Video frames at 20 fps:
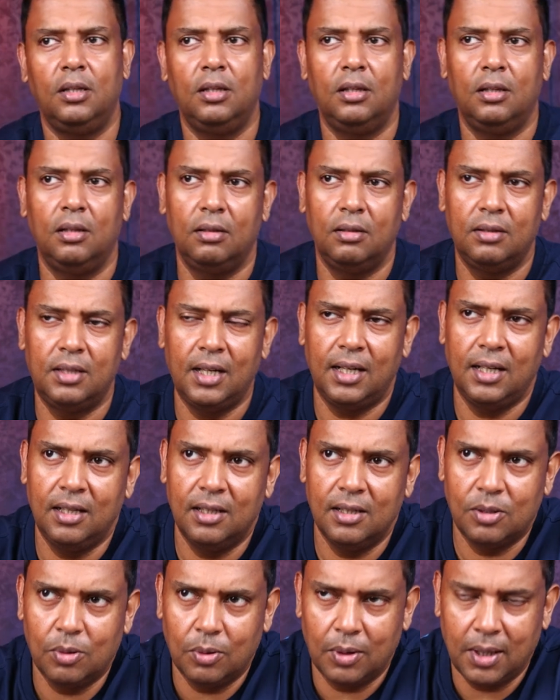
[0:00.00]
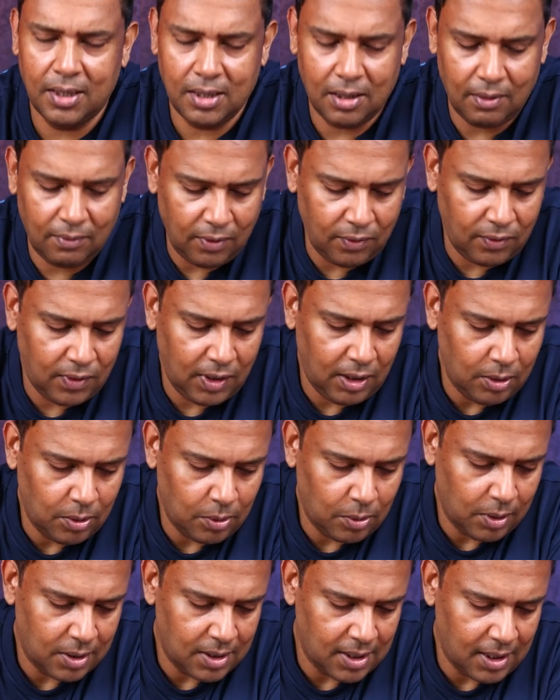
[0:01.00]
in 10 years horizon, 15
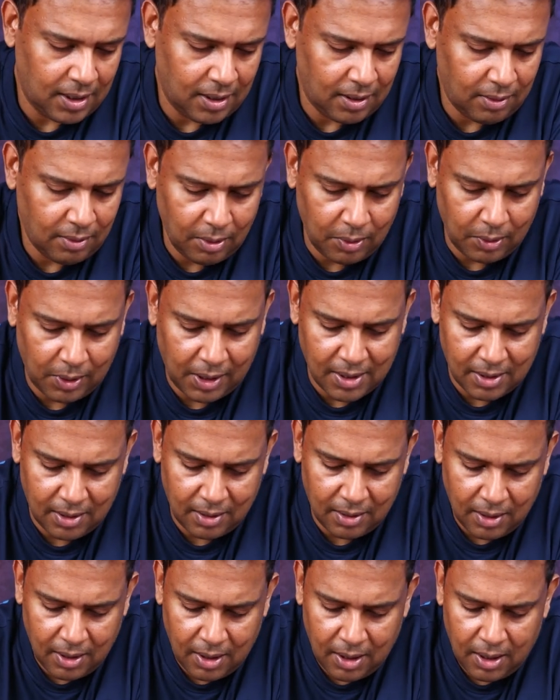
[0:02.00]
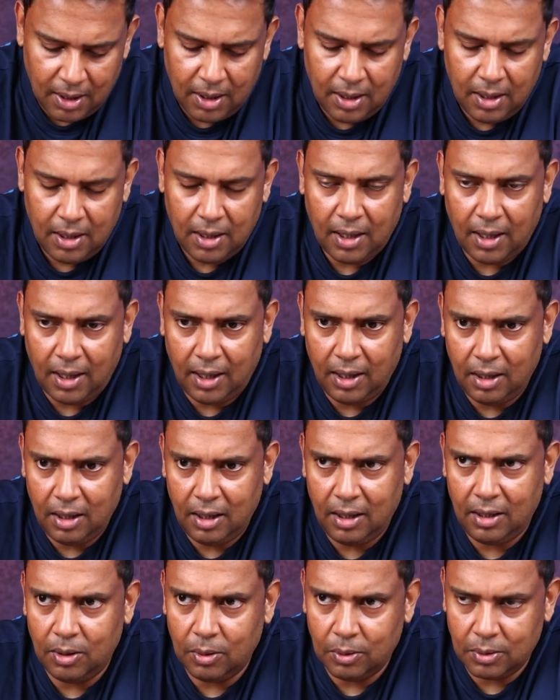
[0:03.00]
years horizon. I
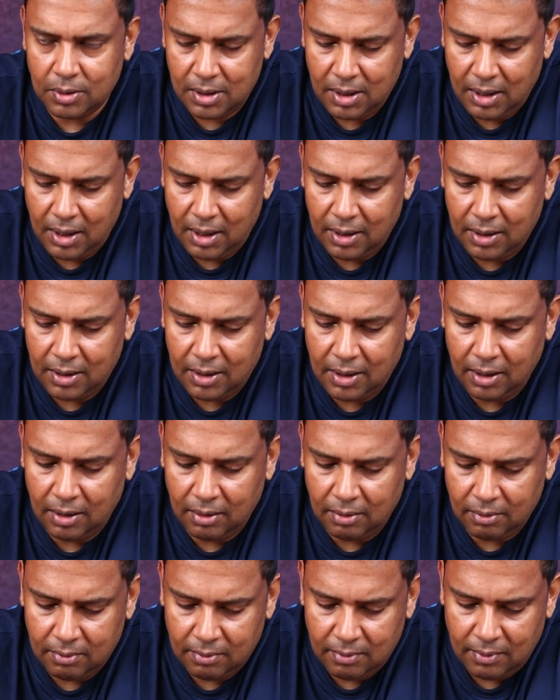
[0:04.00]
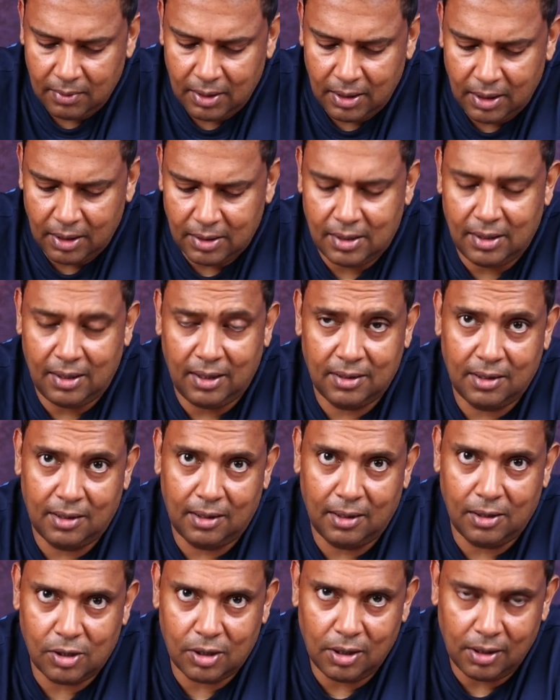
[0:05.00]
really don't see anything that's an
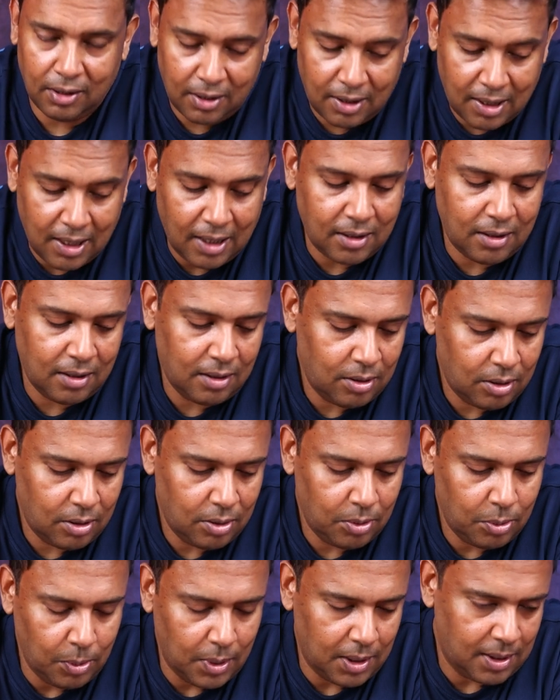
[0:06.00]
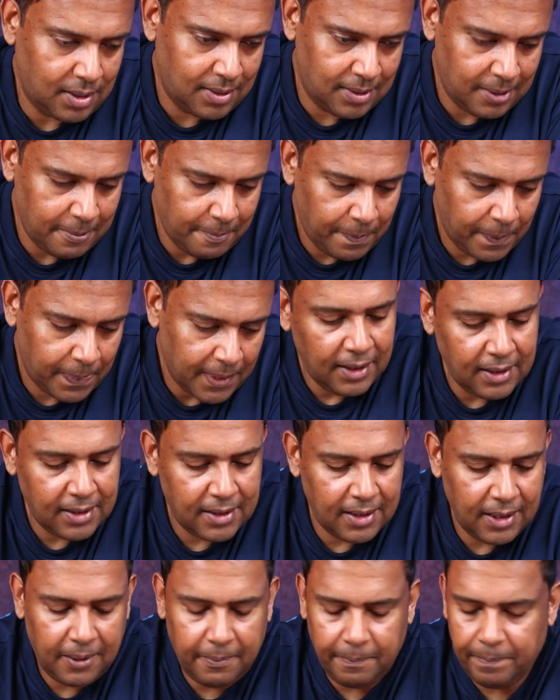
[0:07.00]
existential threat to us. That
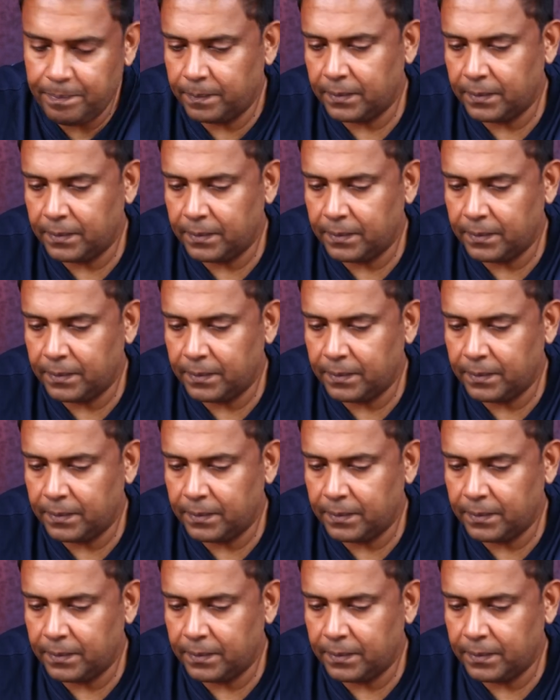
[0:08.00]
said,